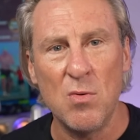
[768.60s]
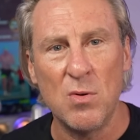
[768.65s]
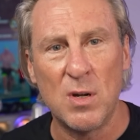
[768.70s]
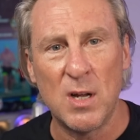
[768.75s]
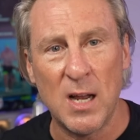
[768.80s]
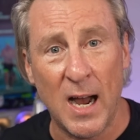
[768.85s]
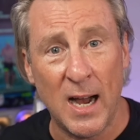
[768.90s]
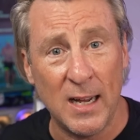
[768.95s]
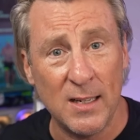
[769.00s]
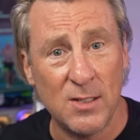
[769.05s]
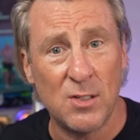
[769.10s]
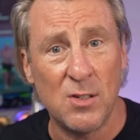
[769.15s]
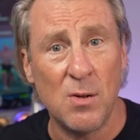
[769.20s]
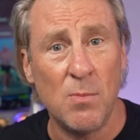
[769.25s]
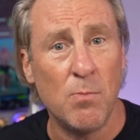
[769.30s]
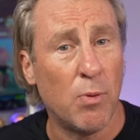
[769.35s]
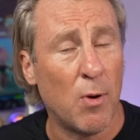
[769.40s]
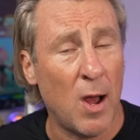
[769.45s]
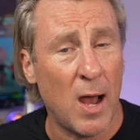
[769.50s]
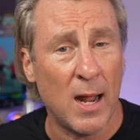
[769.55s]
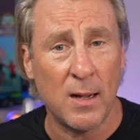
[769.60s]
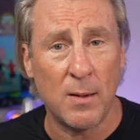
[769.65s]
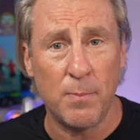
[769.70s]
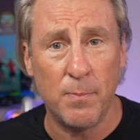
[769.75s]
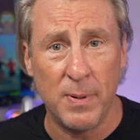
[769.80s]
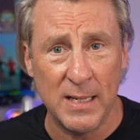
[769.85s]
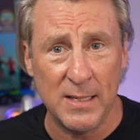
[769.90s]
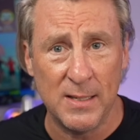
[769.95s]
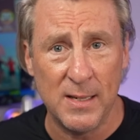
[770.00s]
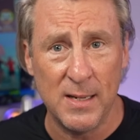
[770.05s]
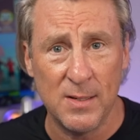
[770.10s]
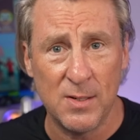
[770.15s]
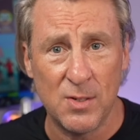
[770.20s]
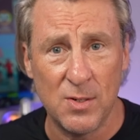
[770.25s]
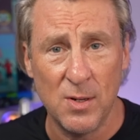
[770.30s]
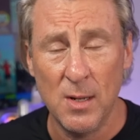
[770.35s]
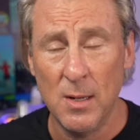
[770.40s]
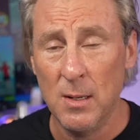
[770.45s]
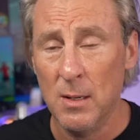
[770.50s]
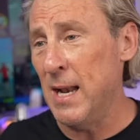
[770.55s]
your own custom product
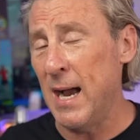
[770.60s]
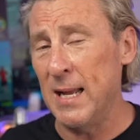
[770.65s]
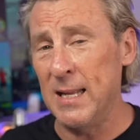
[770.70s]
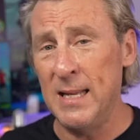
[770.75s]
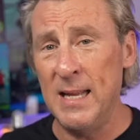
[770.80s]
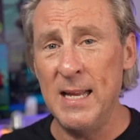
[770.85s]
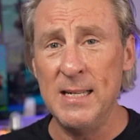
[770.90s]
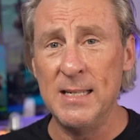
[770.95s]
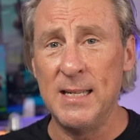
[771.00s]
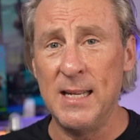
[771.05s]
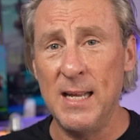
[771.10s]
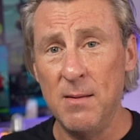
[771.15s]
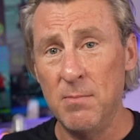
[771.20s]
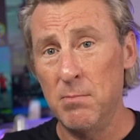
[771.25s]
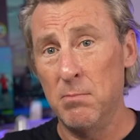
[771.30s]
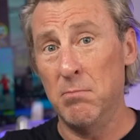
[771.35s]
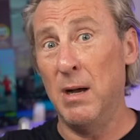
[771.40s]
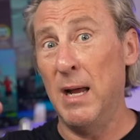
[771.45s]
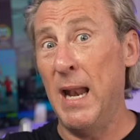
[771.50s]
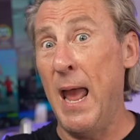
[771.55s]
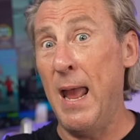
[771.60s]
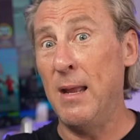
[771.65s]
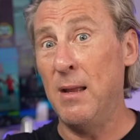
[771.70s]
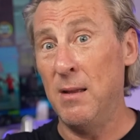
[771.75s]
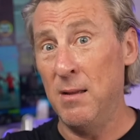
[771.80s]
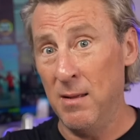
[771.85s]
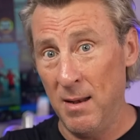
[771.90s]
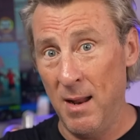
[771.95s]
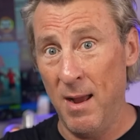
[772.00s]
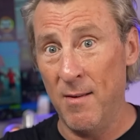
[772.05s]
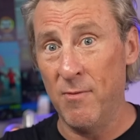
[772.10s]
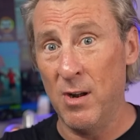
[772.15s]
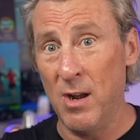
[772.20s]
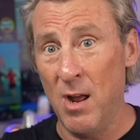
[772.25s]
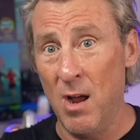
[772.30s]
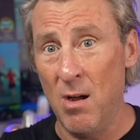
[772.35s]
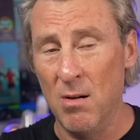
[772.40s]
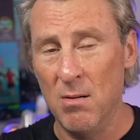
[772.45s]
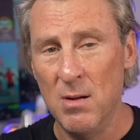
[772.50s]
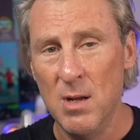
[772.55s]
business, maybe not easy, but hey, you
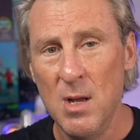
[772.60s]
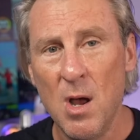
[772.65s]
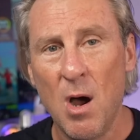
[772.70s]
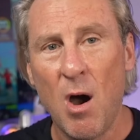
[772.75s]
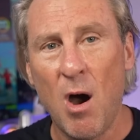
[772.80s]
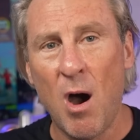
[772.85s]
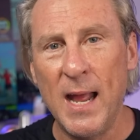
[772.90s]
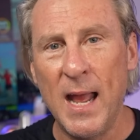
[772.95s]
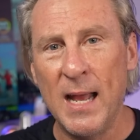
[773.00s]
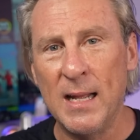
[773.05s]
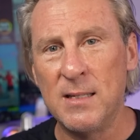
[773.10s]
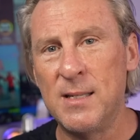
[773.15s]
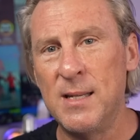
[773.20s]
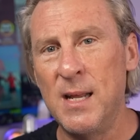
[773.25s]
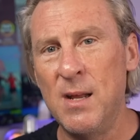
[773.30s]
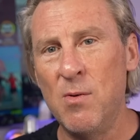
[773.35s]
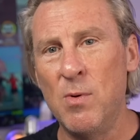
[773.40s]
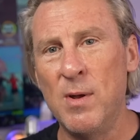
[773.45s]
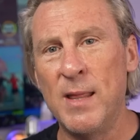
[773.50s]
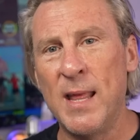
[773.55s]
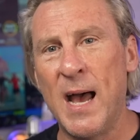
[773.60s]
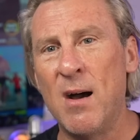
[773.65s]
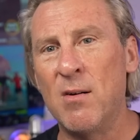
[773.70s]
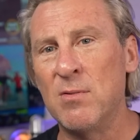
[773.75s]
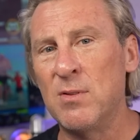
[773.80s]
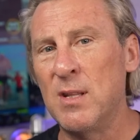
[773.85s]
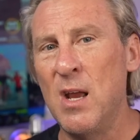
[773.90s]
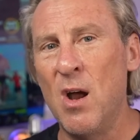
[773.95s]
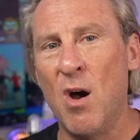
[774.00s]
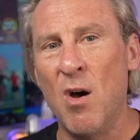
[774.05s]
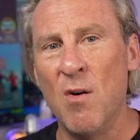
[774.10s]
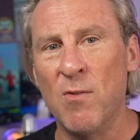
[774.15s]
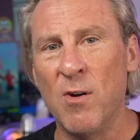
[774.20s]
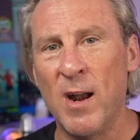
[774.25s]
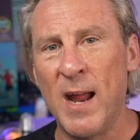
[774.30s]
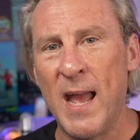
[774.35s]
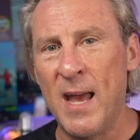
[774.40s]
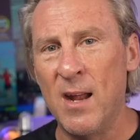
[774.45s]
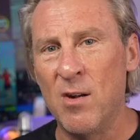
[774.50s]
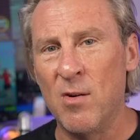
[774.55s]
never know, on Etsy without the
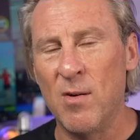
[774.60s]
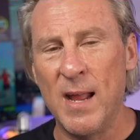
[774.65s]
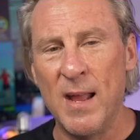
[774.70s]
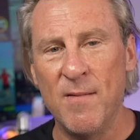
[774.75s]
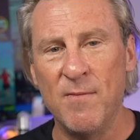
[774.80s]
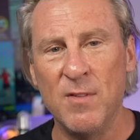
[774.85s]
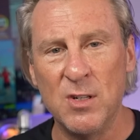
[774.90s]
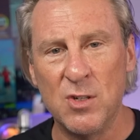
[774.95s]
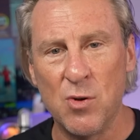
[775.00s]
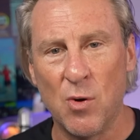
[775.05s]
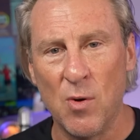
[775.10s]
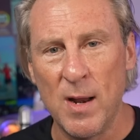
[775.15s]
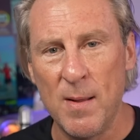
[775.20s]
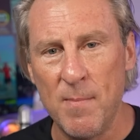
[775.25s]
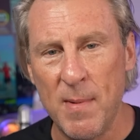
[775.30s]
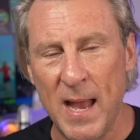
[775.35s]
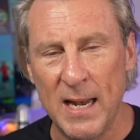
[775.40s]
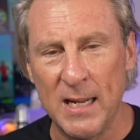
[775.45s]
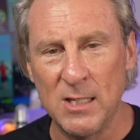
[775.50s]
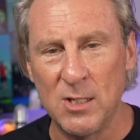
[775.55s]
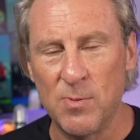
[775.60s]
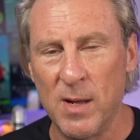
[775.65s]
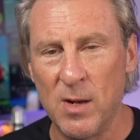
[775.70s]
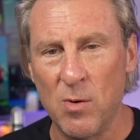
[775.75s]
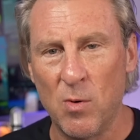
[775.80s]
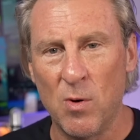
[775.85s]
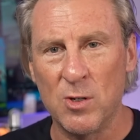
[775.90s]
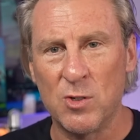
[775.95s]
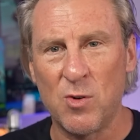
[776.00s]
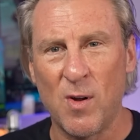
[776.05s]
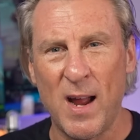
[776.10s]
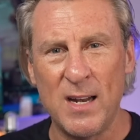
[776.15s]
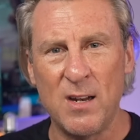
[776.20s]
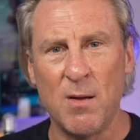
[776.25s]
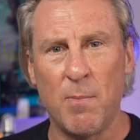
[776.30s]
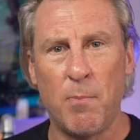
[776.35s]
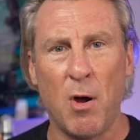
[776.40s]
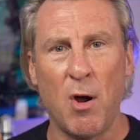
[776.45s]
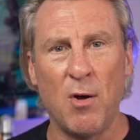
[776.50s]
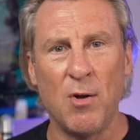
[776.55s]
overhead or inventory management or
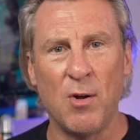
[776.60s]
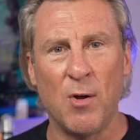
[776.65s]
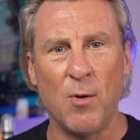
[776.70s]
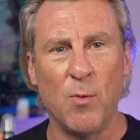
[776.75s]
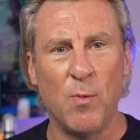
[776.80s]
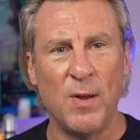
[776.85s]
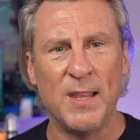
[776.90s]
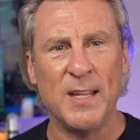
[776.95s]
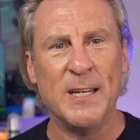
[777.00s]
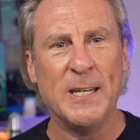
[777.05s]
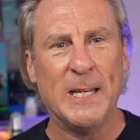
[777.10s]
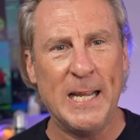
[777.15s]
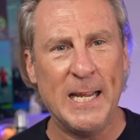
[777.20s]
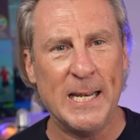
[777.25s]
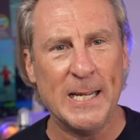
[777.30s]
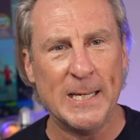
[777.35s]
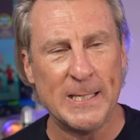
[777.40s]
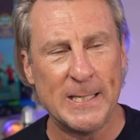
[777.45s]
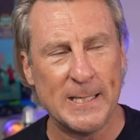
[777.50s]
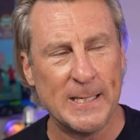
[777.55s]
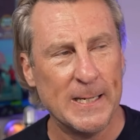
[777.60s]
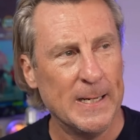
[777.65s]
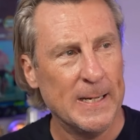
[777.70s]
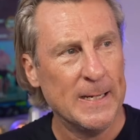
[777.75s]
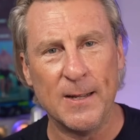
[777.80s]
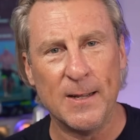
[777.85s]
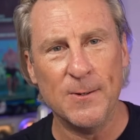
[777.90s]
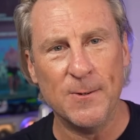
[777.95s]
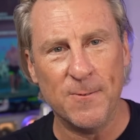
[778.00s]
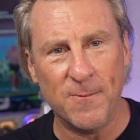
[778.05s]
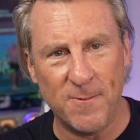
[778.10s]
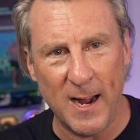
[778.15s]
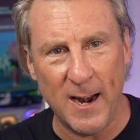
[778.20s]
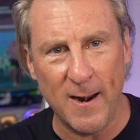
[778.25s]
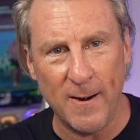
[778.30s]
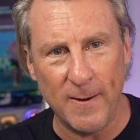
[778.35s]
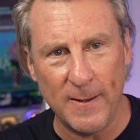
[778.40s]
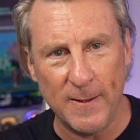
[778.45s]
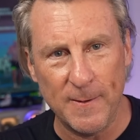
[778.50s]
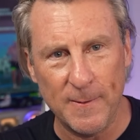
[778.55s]
trying to partner with Adidas that could
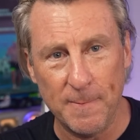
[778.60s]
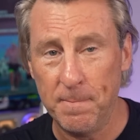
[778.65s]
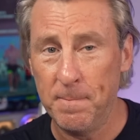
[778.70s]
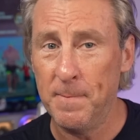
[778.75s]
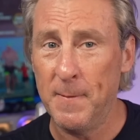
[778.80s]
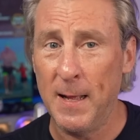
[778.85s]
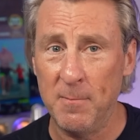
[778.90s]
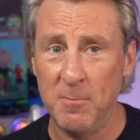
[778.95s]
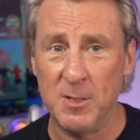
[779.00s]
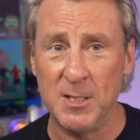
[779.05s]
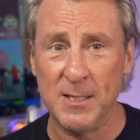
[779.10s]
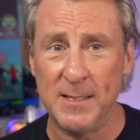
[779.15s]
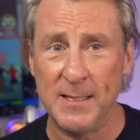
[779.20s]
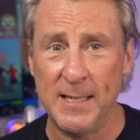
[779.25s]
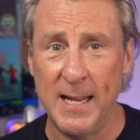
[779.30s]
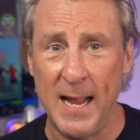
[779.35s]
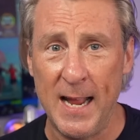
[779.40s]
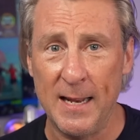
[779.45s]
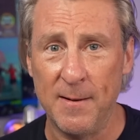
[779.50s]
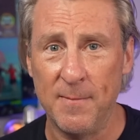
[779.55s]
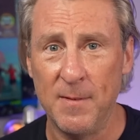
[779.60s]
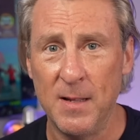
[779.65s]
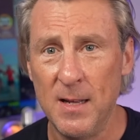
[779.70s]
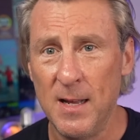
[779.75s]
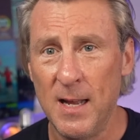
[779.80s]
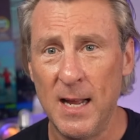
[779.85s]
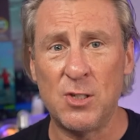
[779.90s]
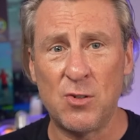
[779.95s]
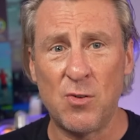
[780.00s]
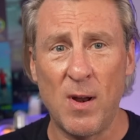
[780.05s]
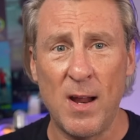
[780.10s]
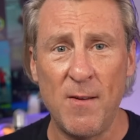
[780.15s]
fire you. I'm just saying. It's a